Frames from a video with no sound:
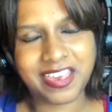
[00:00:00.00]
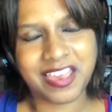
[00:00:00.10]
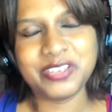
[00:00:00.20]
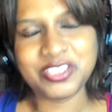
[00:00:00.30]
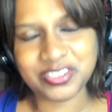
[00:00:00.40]

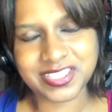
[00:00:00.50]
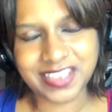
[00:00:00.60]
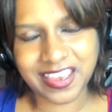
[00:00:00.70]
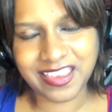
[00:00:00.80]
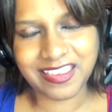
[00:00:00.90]
can we just
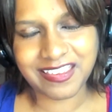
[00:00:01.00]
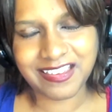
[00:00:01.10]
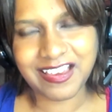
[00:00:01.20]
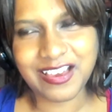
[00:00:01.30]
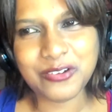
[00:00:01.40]
say
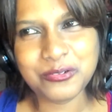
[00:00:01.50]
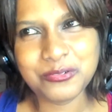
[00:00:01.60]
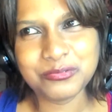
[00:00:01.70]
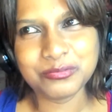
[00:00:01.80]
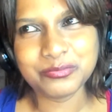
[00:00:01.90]

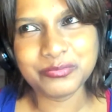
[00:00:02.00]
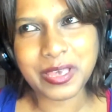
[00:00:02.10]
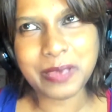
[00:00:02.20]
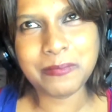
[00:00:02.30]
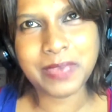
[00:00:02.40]
how
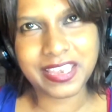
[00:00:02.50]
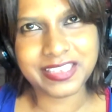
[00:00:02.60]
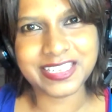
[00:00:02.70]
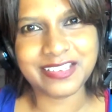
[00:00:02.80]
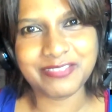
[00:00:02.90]

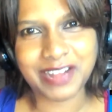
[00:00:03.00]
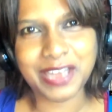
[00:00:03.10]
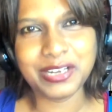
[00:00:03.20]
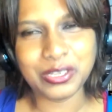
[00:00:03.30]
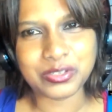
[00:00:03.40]
amazing
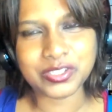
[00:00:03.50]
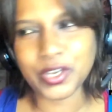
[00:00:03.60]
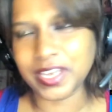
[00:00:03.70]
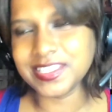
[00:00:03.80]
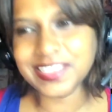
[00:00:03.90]
Rand looks?
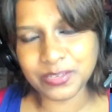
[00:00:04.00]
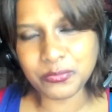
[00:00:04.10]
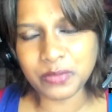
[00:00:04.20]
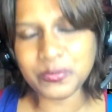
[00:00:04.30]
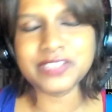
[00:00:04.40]
Okay, season
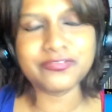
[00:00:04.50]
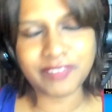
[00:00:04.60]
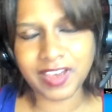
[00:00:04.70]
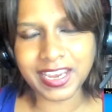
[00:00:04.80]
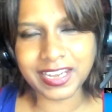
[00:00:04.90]
1 was
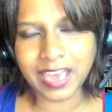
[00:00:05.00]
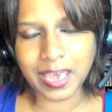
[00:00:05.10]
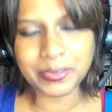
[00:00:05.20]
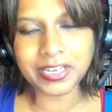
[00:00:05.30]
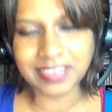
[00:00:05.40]
fine. I
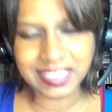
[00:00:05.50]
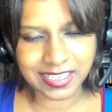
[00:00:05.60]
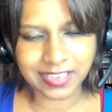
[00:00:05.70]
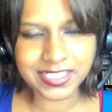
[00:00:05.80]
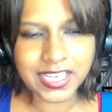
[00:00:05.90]
mean, in the
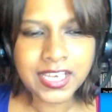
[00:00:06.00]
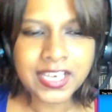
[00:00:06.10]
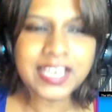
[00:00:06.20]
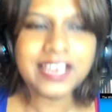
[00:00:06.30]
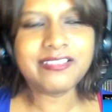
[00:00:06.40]
sense,
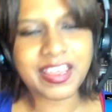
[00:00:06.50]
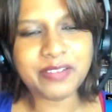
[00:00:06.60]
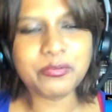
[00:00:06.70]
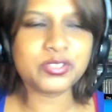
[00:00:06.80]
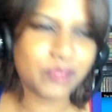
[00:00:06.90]
Rand
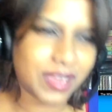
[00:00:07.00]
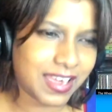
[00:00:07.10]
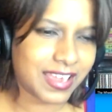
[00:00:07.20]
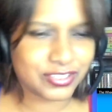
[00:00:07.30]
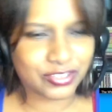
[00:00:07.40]
was
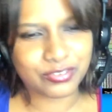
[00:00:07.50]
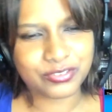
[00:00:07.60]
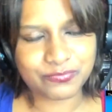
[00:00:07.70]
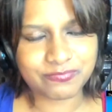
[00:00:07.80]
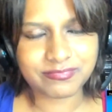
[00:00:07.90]
Rand, you
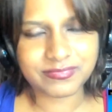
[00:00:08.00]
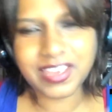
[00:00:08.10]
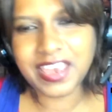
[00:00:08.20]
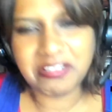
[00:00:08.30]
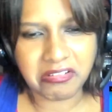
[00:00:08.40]
know.
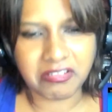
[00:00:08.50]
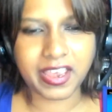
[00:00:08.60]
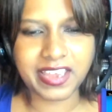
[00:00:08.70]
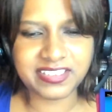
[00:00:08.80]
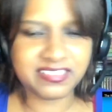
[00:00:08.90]
I don't know.
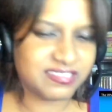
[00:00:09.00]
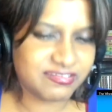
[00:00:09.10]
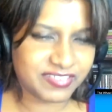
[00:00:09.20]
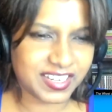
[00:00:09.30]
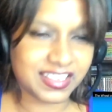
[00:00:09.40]
I didn't
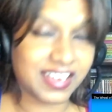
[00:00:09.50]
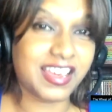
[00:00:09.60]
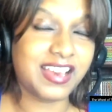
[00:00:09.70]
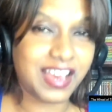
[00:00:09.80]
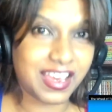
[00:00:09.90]
feel
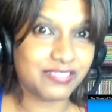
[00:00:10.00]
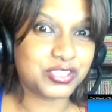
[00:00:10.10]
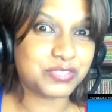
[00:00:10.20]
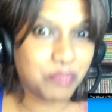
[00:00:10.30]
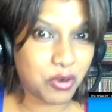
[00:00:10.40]
that I
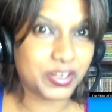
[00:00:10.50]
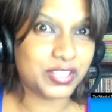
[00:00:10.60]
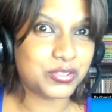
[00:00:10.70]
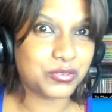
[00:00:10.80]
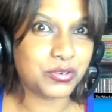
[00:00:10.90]
was more
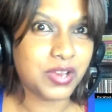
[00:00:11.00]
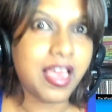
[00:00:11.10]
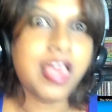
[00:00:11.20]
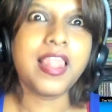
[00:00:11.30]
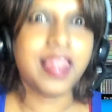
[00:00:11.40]
into
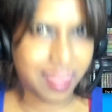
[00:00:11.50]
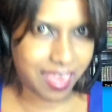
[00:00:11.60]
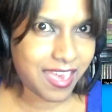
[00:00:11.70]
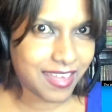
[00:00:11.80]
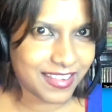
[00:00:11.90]

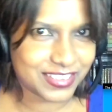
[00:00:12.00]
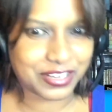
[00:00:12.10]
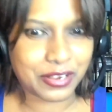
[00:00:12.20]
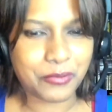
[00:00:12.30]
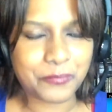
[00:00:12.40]
Rand, as
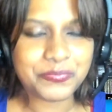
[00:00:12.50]
you know.